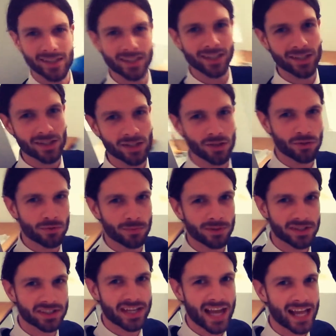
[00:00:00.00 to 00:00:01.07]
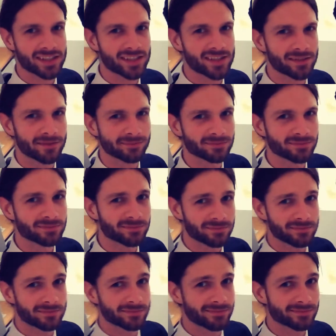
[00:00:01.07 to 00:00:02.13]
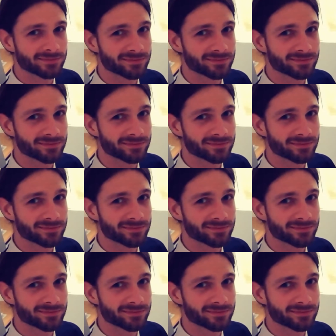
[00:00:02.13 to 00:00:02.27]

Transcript: his usual stance. She gonna learn